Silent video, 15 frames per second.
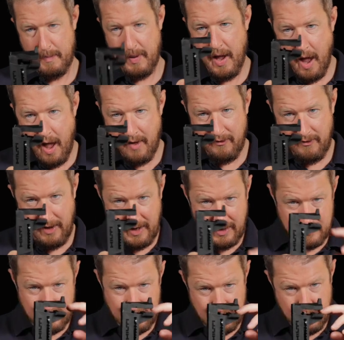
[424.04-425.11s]

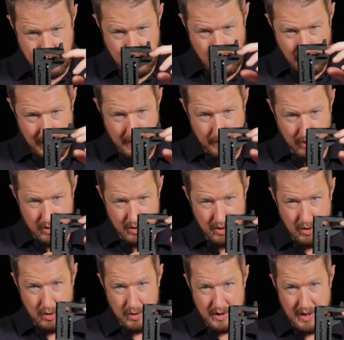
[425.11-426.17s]
perfect to clip on
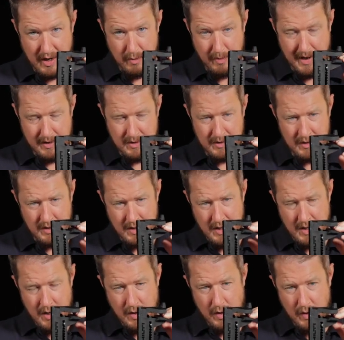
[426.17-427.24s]
your shadow batten
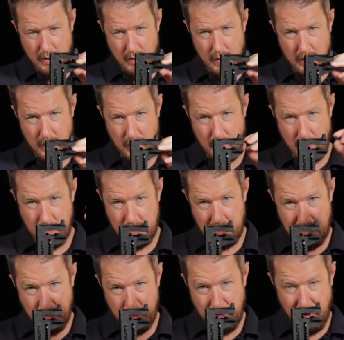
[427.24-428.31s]
or on your
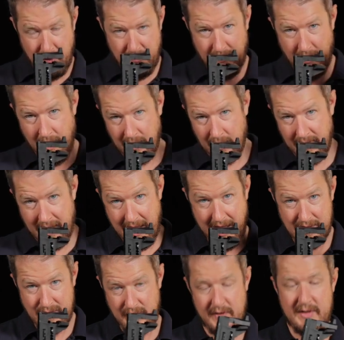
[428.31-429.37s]
little profile on the
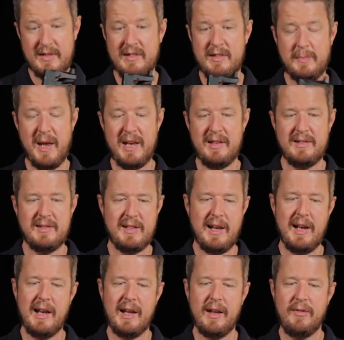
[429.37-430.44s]
edge of your suspended
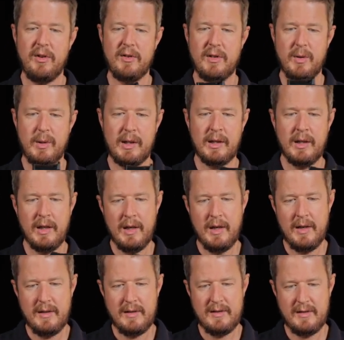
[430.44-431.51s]
ceiling. If you're doing
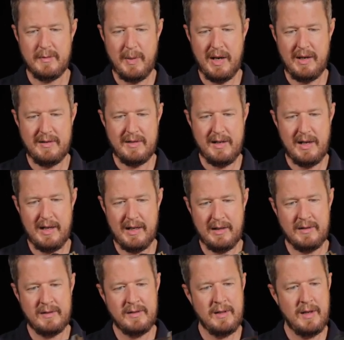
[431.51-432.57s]
suspended
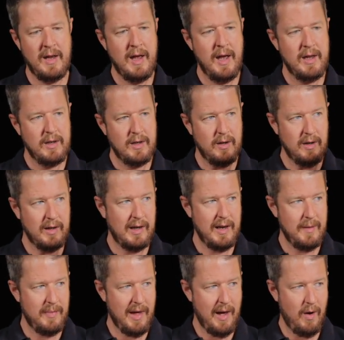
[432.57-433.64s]
ceilings, you can
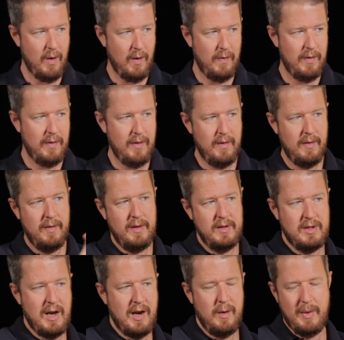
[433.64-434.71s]
clip that on the
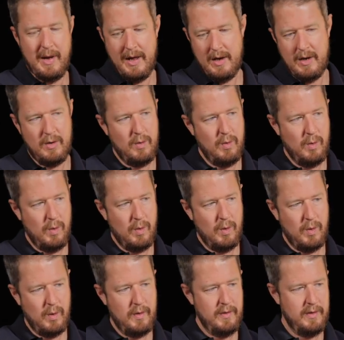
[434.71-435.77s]
shadow batten
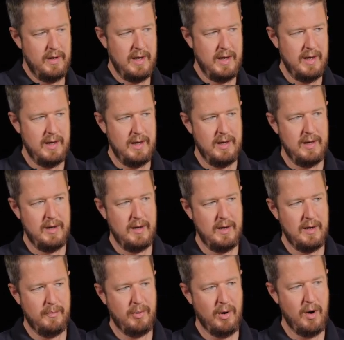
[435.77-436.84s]
or the
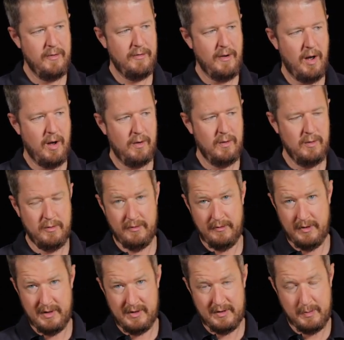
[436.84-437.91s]
profile
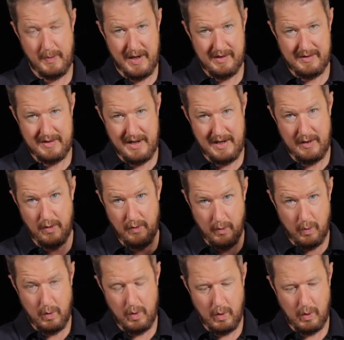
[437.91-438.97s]
for the suspended ceiling on the
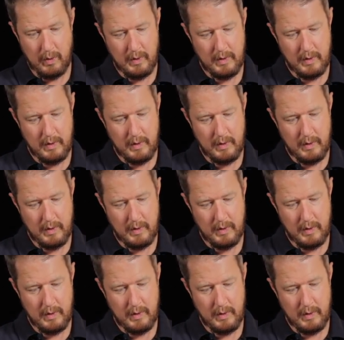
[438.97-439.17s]
wall,